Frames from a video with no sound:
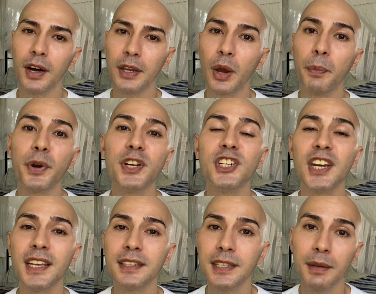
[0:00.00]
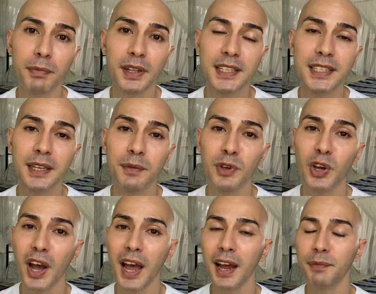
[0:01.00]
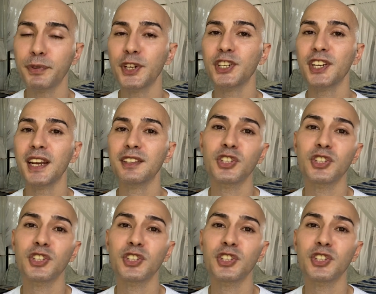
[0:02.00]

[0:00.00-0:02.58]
you appreciate symbolism, you appreciate